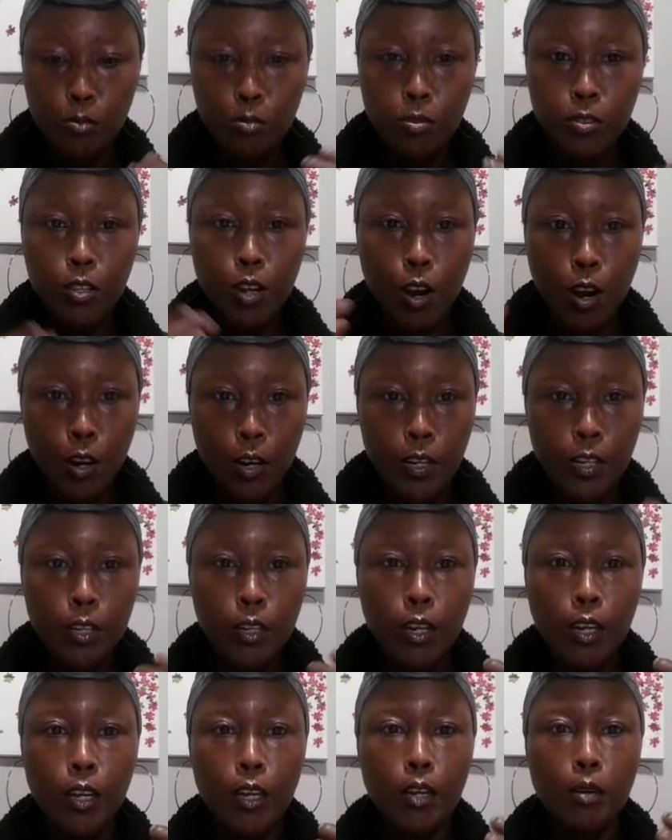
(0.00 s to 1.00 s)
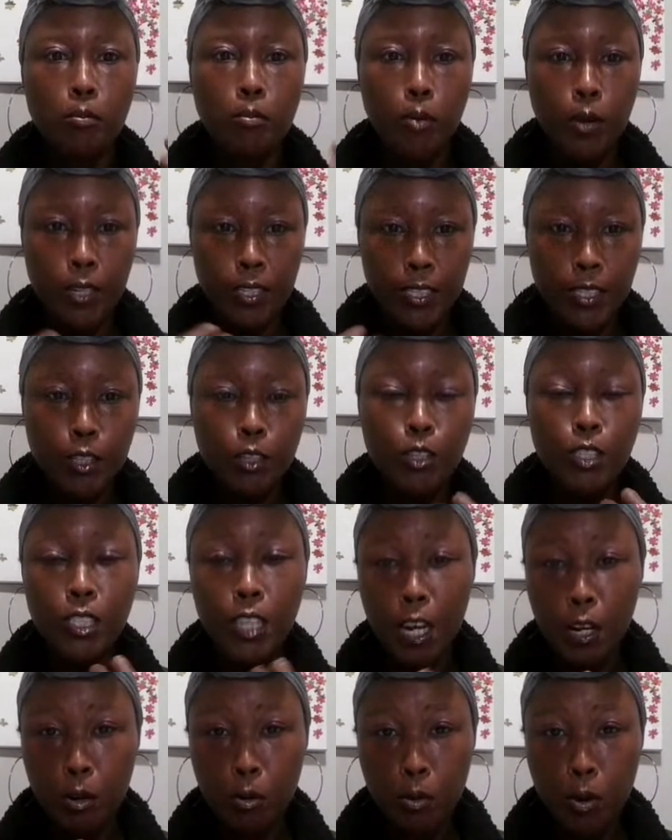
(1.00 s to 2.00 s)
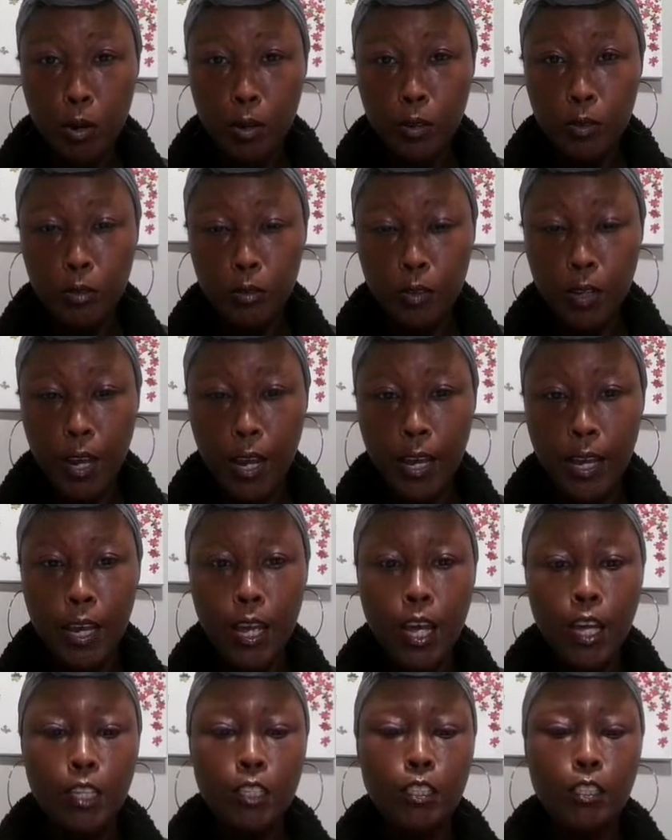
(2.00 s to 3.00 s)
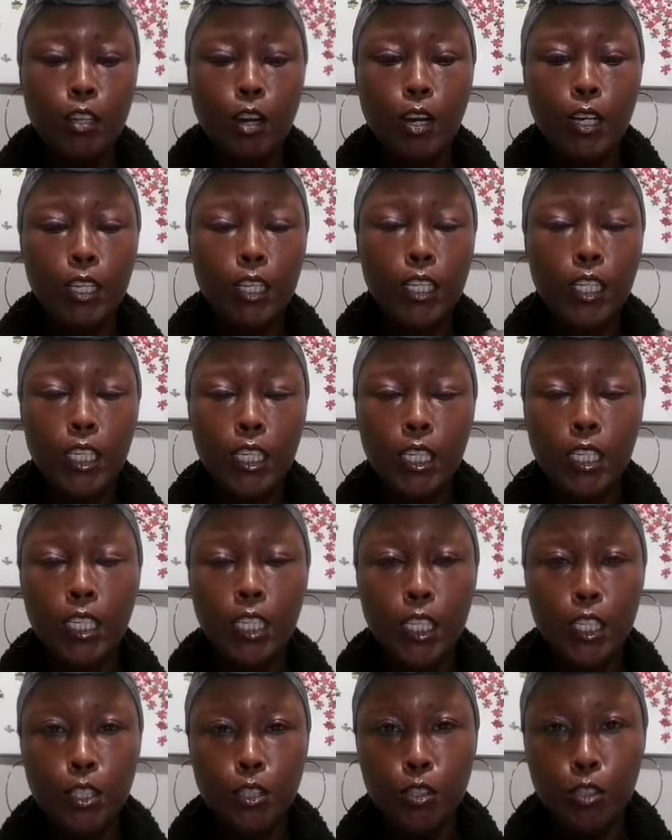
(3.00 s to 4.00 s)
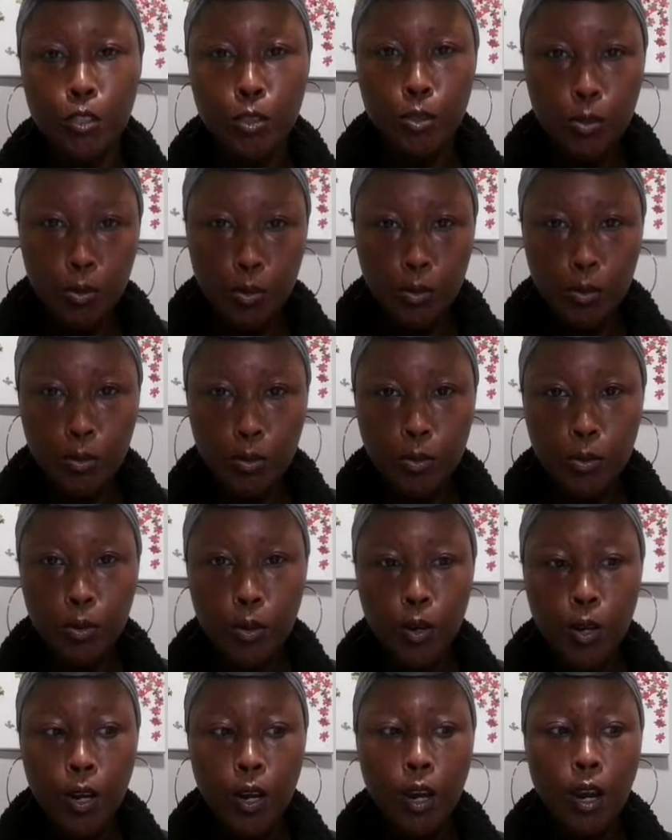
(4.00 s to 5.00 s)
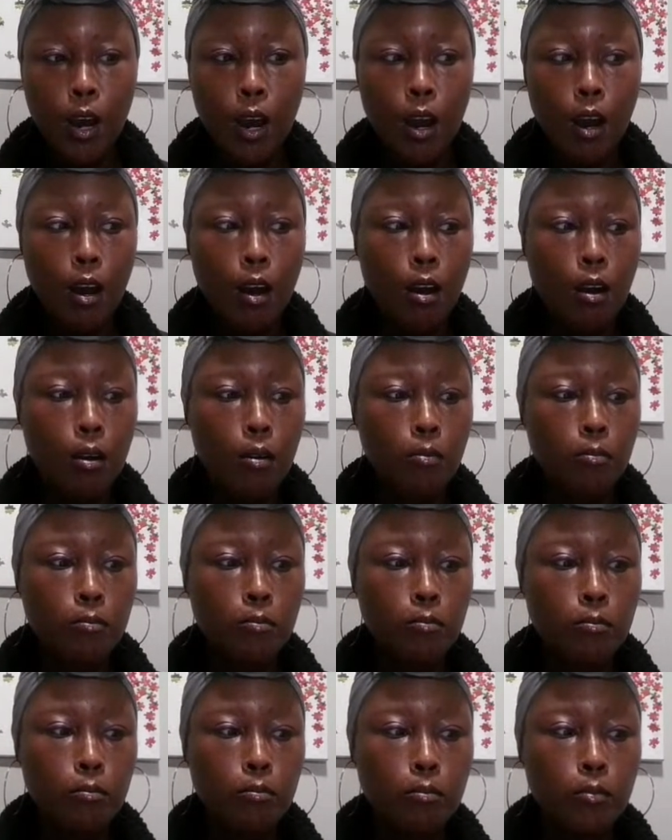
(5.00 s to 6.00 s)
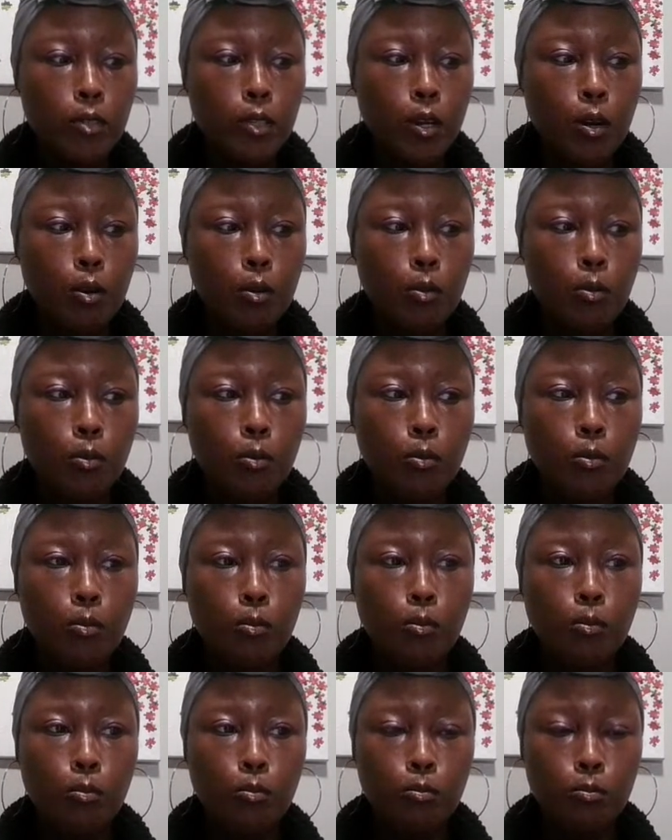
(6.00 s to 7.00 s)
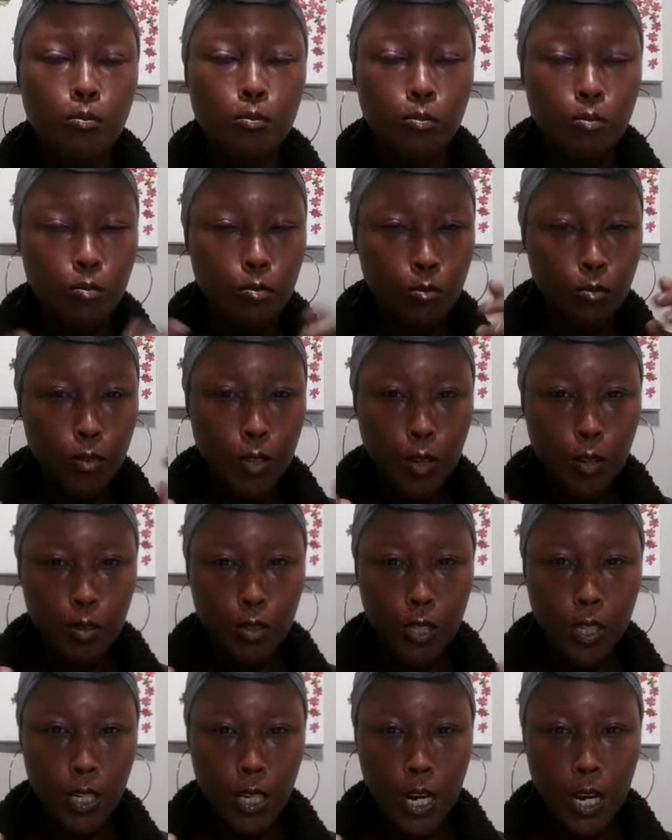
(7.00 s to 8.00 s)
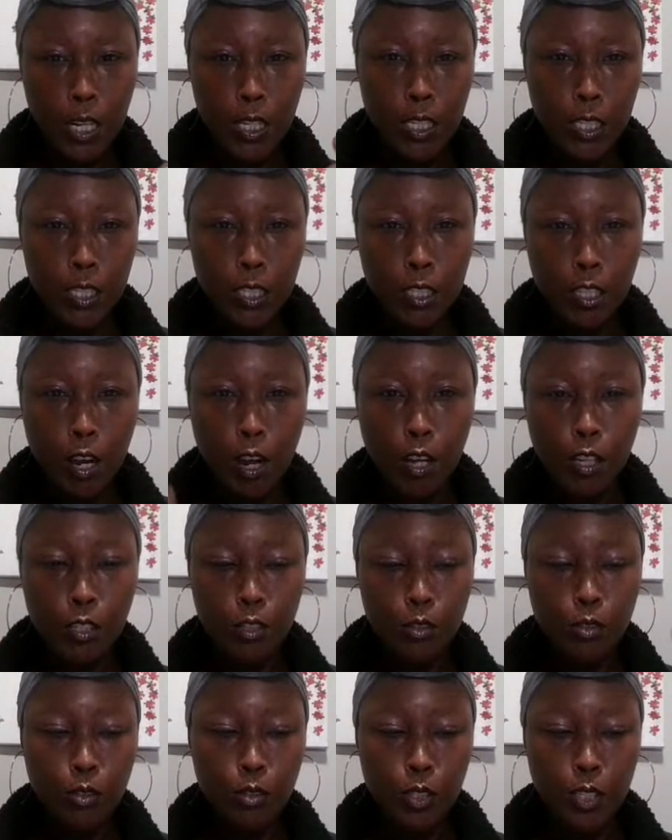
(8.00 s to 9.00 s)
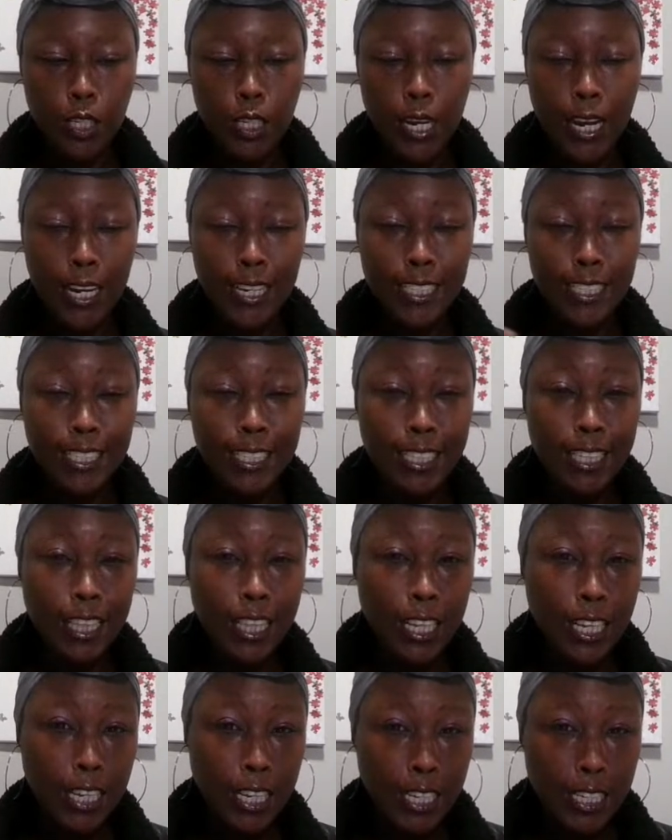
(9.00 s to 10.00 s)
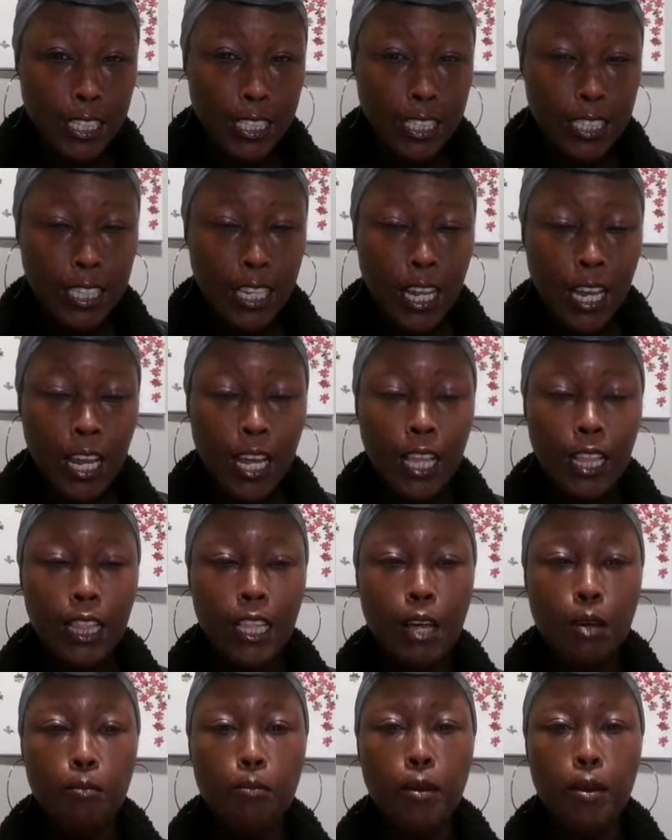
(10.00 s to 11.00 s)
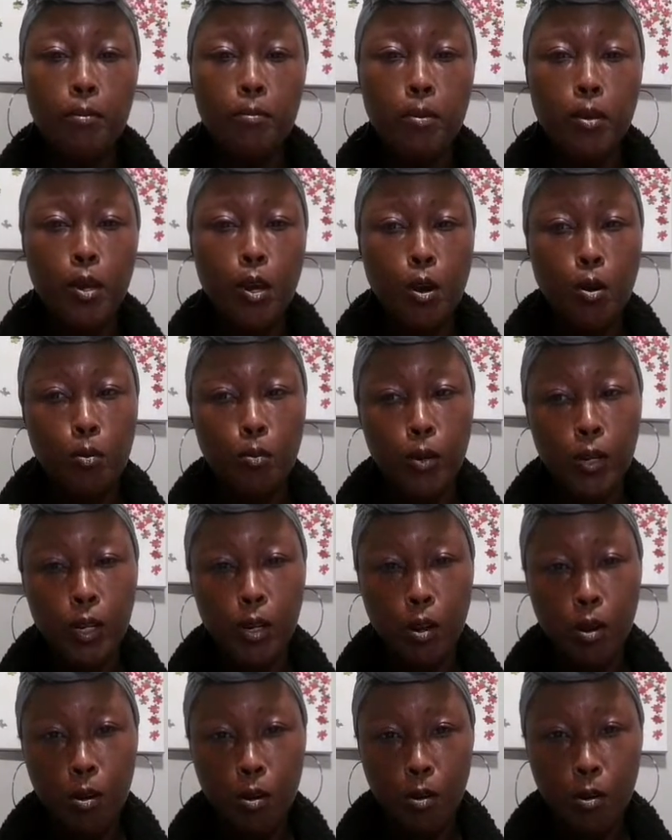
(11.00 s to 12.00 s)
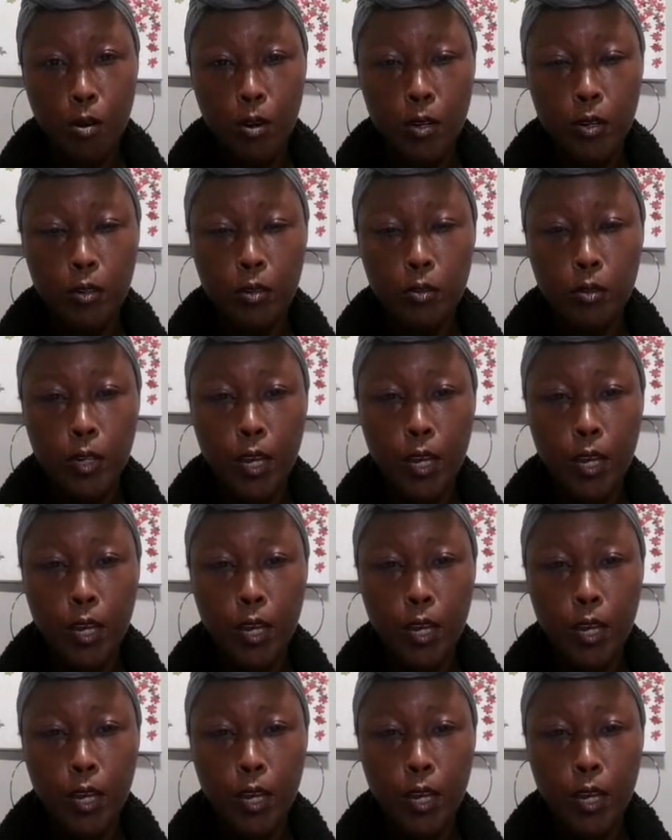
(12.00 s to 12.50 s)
Start embracing your shadow work. Okay, start looking into you know, those unconscious thoughts or those unconscious things that may be going on.